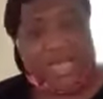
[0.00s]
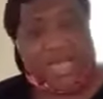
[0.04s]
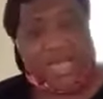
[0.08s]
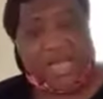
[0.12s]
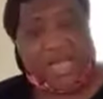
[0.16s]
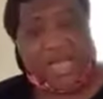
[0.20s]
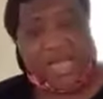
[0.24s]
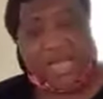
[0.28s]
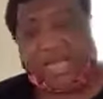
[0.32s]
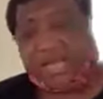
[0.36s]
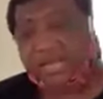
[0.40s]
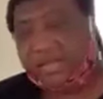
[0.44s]

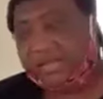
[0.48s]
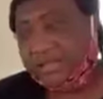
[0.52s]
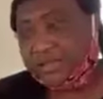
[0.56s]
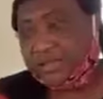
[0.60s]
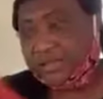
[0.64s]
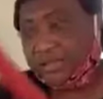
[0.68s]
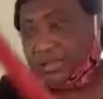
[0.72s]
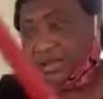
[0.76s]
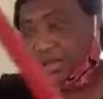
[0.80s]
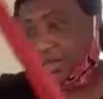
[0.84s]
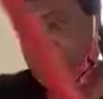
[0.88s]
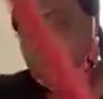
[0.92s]
And
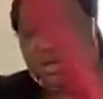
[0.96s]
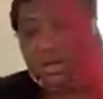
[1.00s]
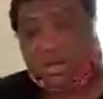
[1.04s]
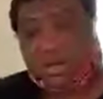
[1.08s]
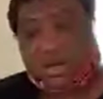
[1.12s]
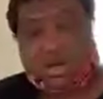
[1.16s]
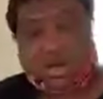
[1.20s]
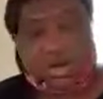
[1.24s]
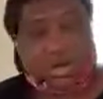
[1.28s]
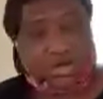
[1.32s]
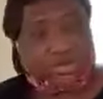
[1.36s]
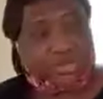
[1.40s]

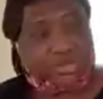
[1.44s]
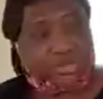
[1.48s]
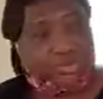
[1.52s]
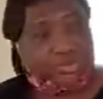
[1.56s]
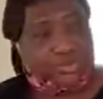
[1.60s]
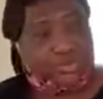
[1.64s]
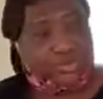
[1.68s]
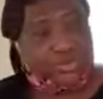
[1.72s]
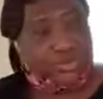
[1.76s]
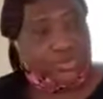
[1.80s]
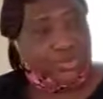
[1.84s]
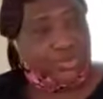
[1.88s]

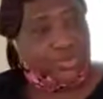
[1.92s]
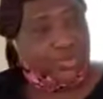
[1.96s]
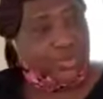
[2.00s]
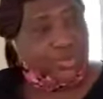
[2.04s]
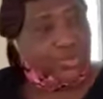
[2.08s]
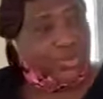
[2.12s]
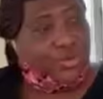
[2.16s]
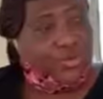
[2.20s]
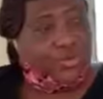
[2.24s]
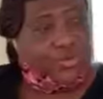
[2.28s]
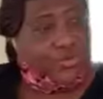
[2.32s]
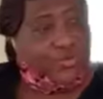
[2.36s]
also,
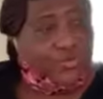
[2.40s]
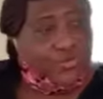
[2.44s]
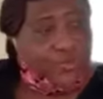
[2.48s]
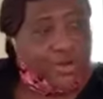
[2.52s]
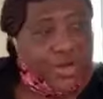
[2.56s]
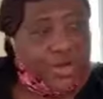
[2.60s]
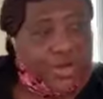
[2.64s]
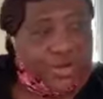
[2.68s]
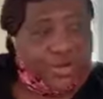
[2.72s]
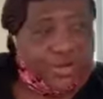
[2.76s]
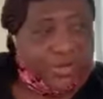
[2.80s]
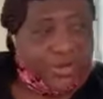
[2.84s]
we
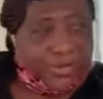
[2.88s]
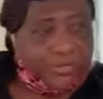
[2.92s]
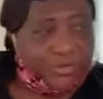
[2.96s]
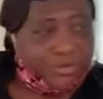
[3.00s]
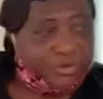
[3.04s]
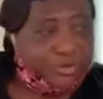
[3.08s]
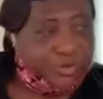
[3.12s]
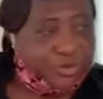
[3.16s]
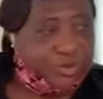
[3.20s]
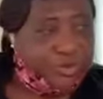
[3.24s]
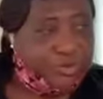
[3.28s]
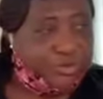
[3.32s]
are able
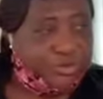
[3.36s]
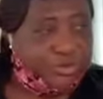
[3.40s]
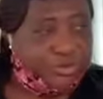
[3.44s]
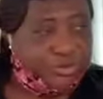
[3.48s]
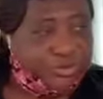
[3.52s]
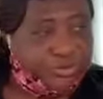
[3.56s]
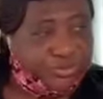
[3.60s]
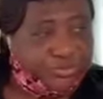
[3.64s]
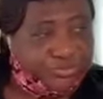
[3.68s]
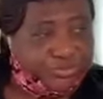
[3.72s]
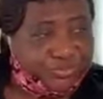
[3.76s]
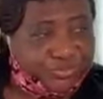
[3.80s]

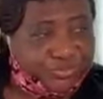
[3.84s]
to